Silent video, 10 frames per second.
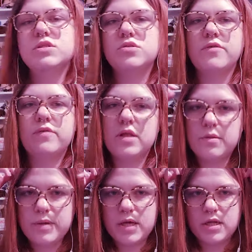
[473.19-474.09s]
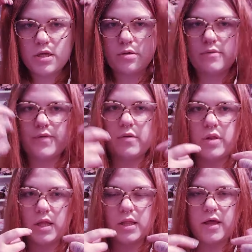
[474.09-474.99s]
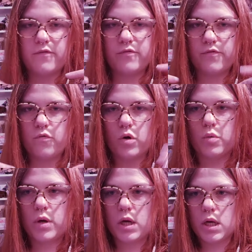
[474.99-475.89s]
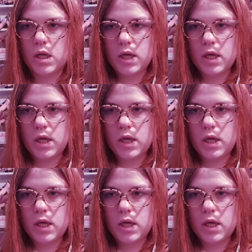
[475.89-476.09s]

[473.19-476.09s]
so I feel like it'd be kind of cute if they were like left forward